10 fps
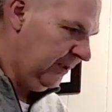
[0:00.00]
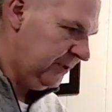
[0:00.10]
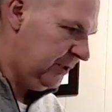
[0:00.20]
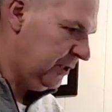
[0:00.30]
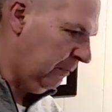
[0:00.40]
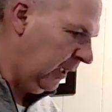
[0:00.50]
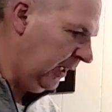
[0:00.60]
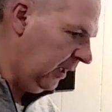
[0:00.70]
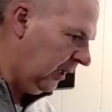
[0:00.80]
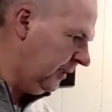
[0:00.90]
It's just my
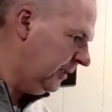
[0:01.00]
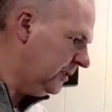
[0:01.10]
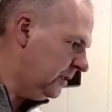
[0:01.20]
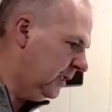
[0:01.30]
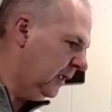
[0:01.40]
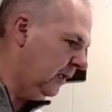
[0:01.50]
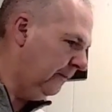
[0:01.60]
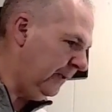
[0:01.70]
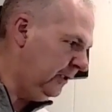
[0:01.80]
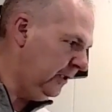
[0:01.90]
honest
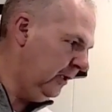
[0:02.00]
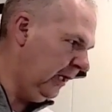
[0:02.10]
opinion